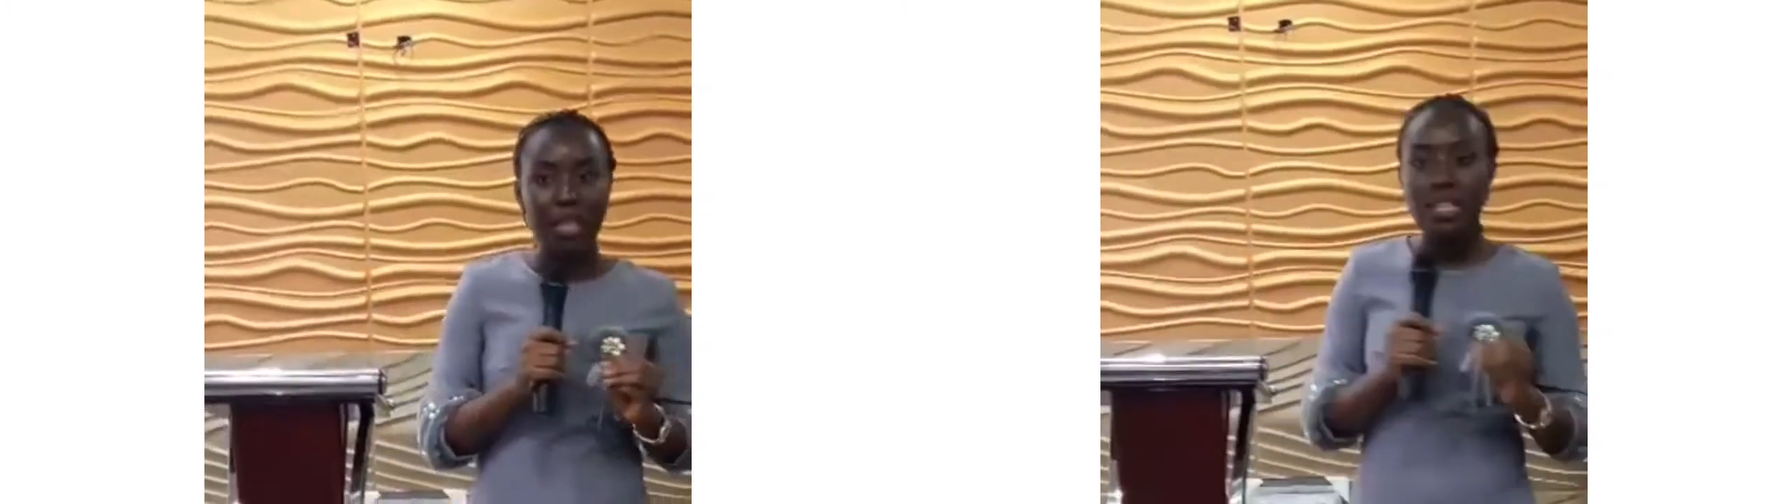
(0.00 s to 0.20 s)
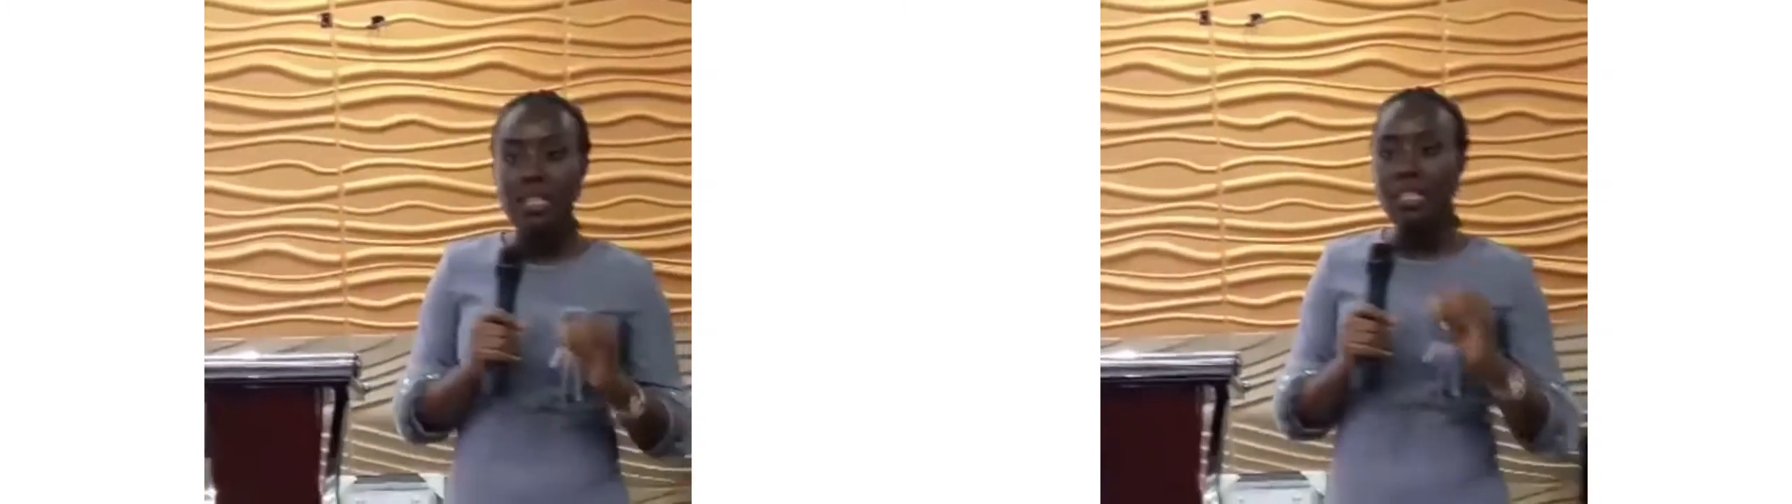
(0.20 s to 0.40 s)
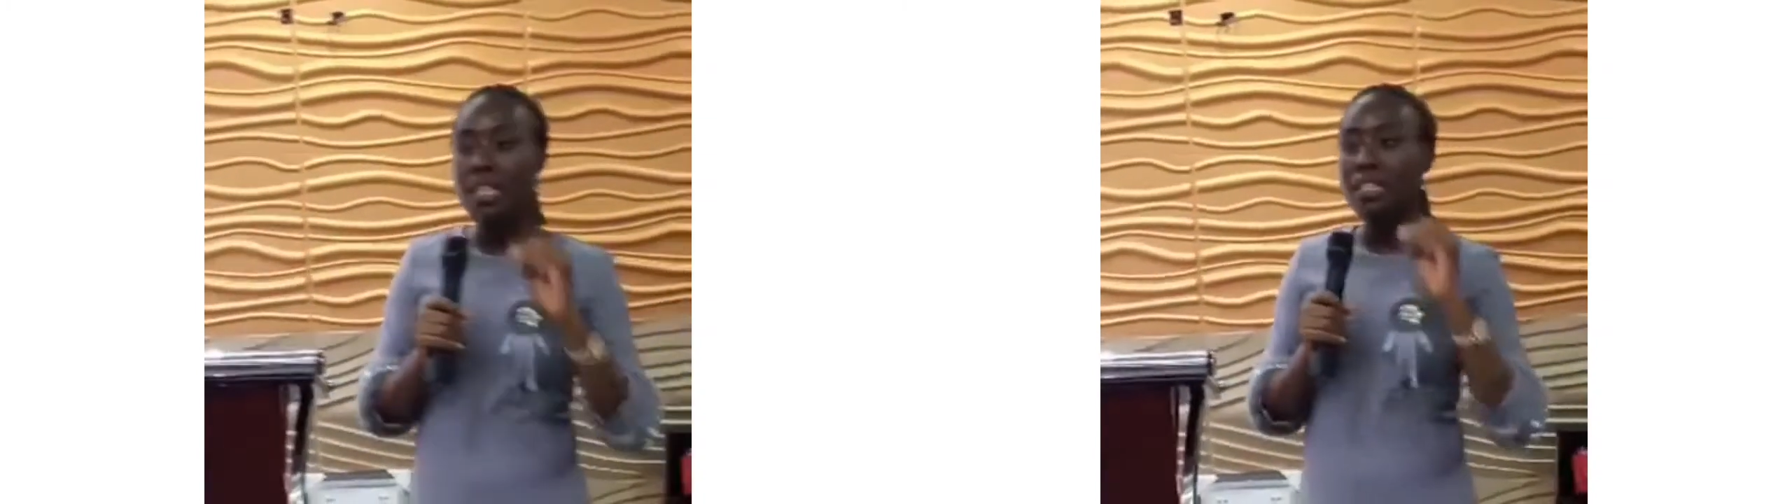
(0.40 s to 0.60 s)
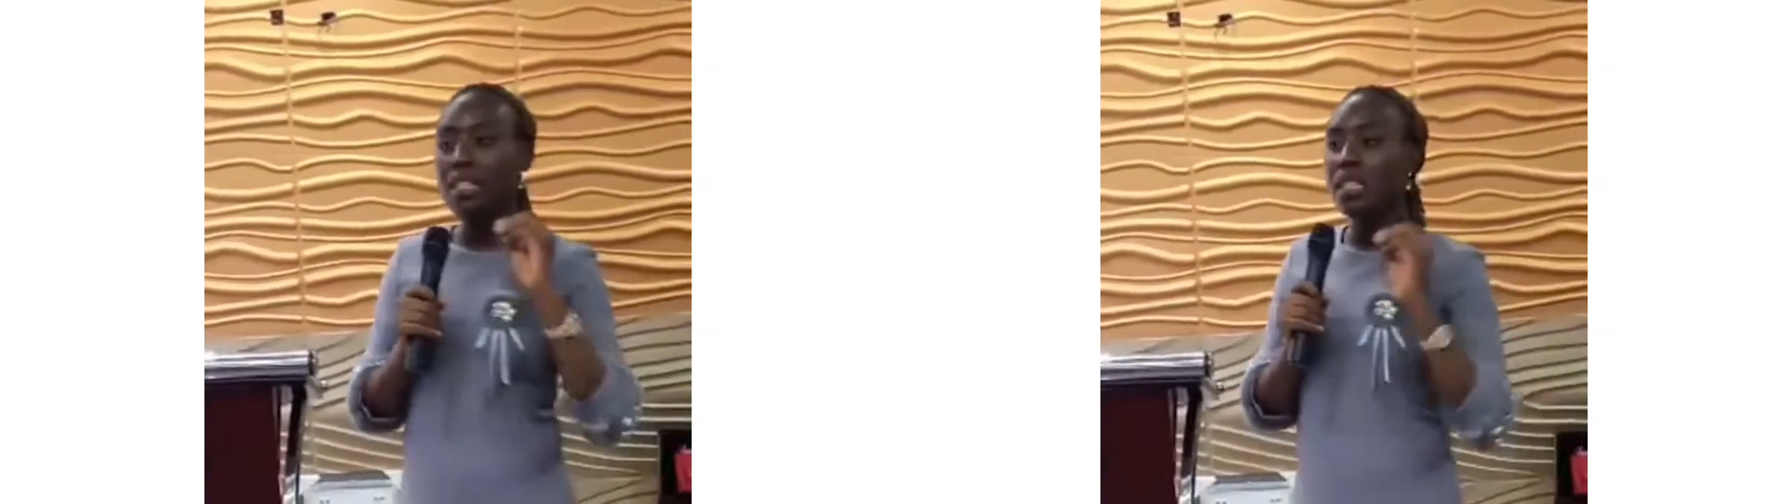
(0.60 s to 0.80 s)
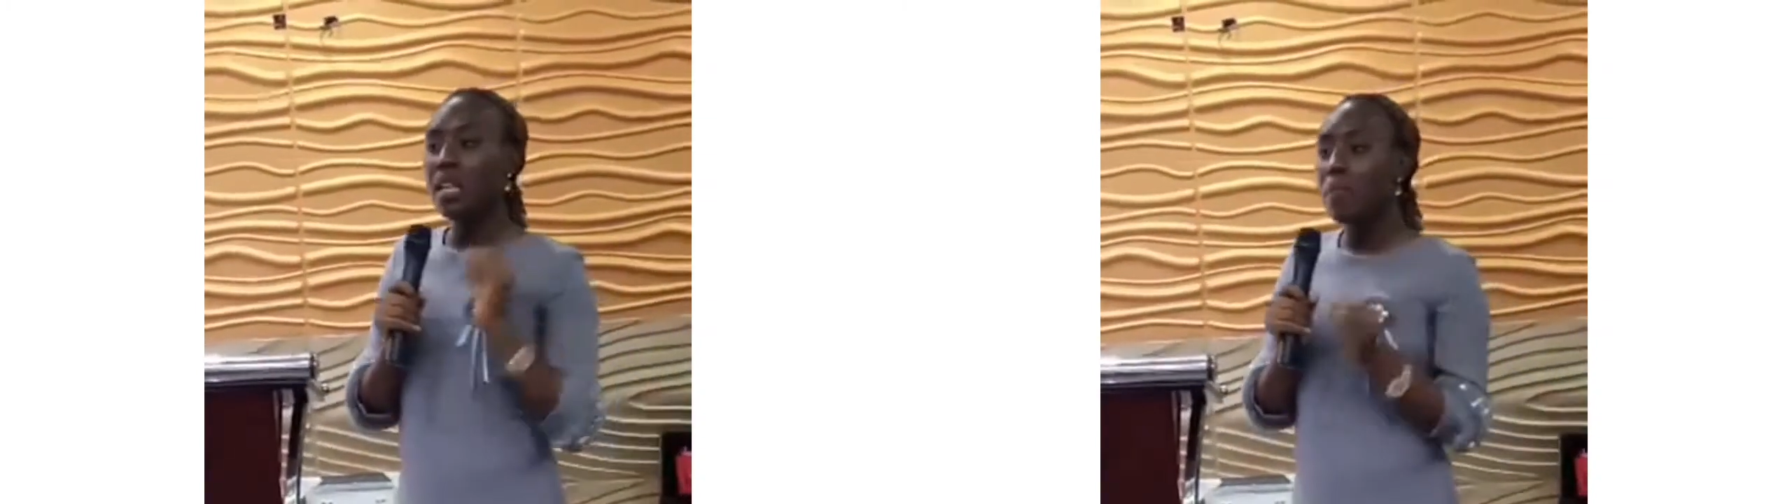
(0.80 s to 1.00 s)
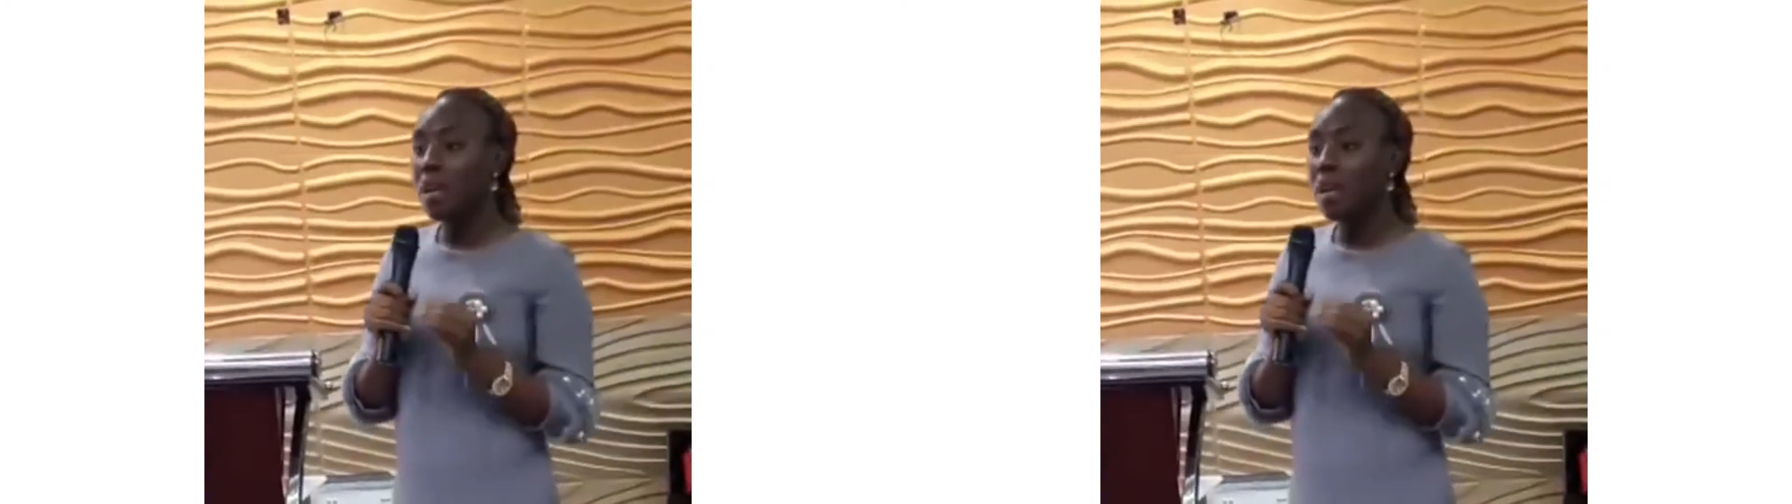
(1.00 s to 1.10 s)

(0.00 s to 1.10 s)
A declarative